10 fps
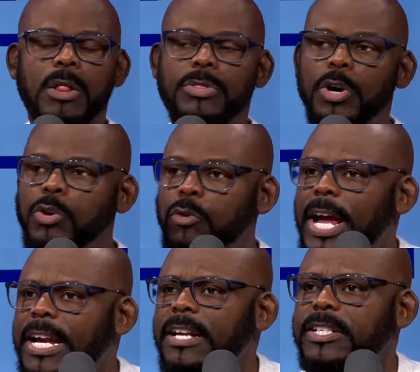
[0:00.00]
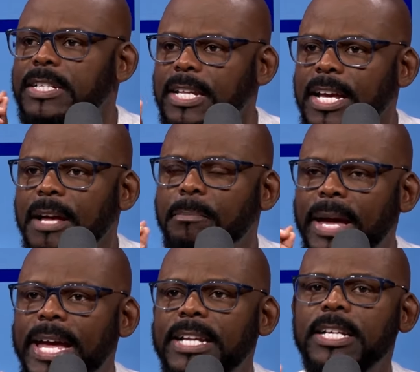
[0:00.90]
The greatest thing a
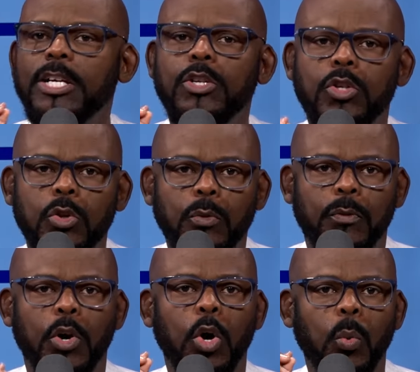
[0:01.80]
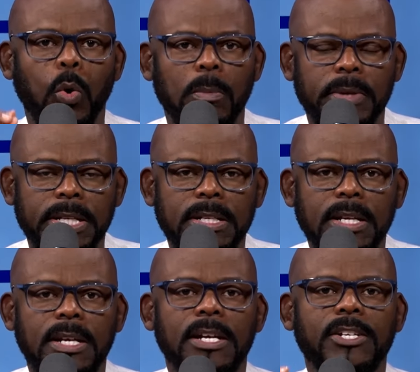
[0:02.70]
man can do for a woman
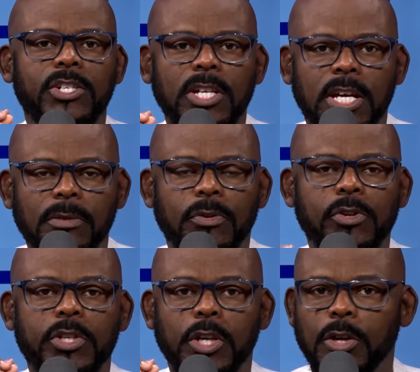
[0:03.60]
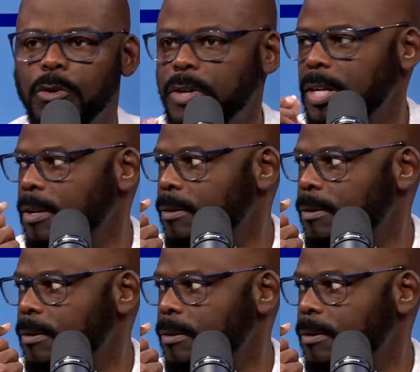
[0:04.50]
is to give her security.